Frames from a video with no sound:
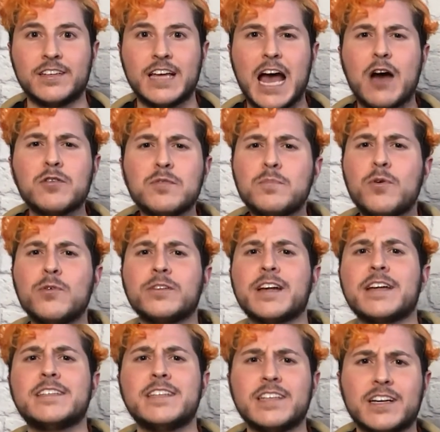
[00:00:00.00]
How do you pull an
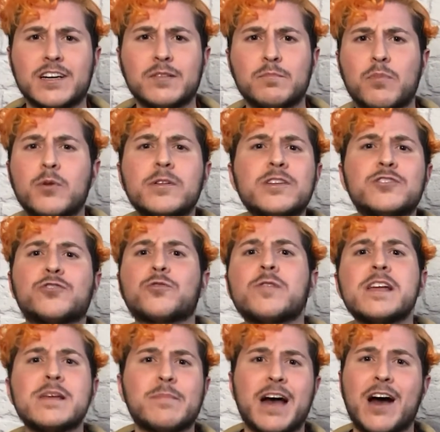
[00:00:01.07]
idea, pull a
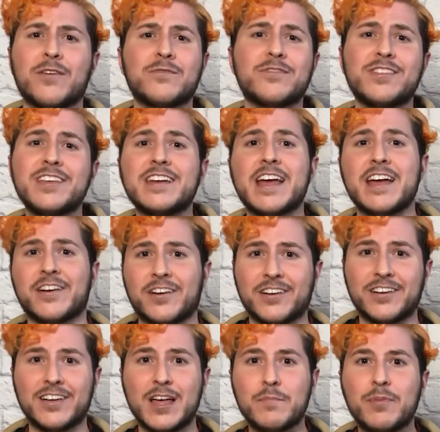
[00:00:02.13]
dream out of thin air,
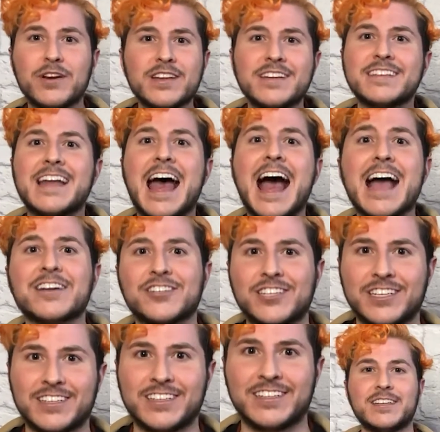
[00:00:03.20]
and put it into
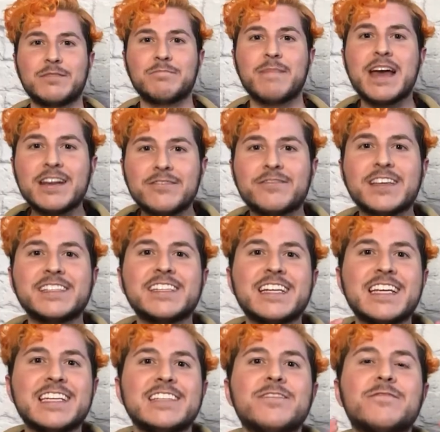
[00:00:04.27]
action? Manifest it
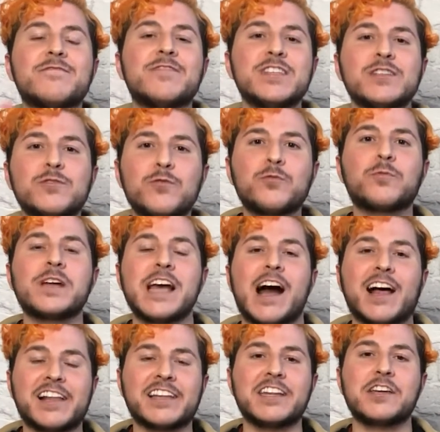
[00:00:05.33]
into physical
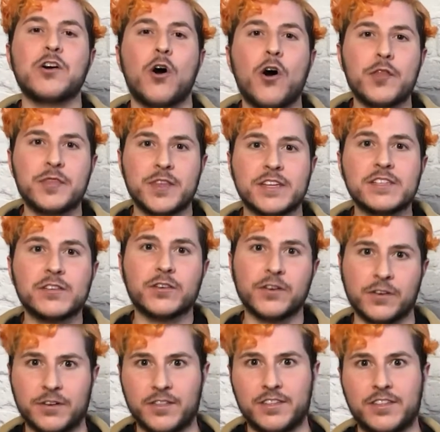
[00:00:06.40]
reality on this
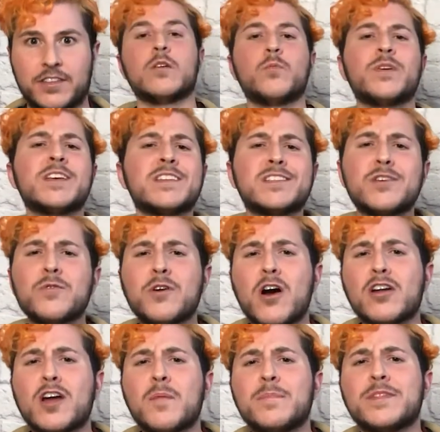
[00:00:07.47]
earth. We get so
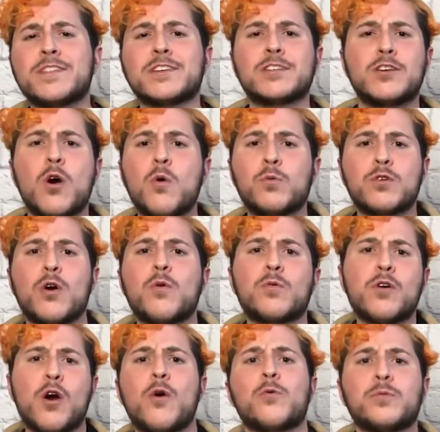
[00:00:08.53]
caught up in the go, go,
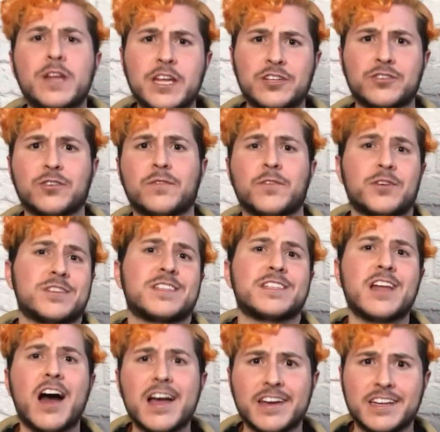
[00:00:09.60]
go nature of our
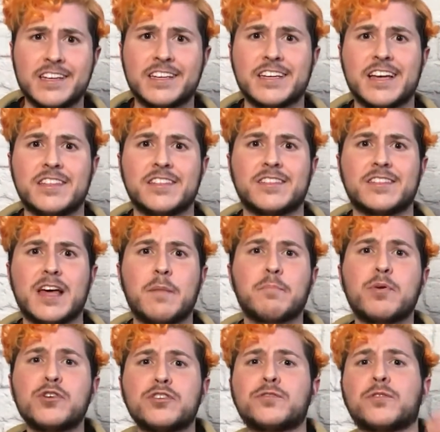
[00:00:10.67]
society and that
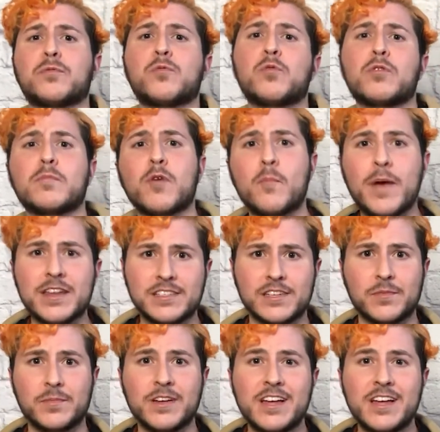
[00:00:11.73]
push for forward momentum